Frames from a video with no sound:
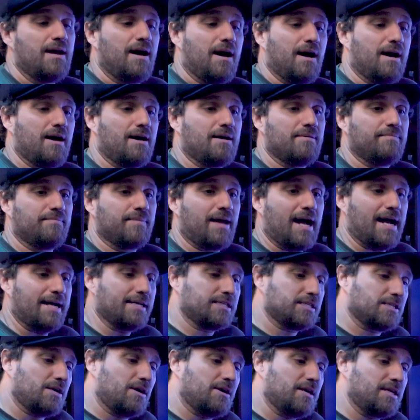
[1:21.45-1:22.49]
I
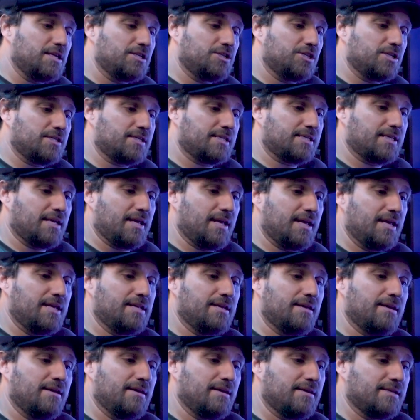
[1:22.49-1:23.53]
started just
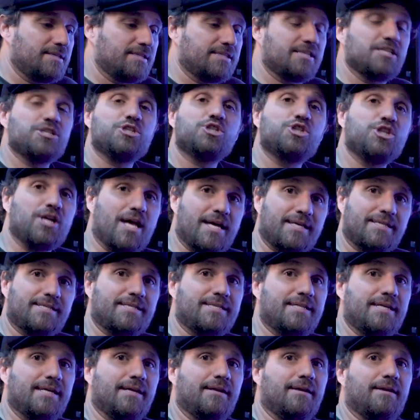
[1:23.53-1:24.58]

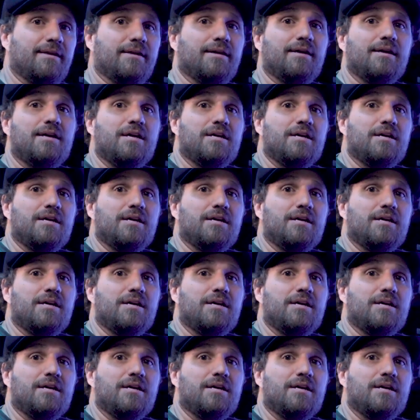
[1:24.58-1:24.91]
suggesting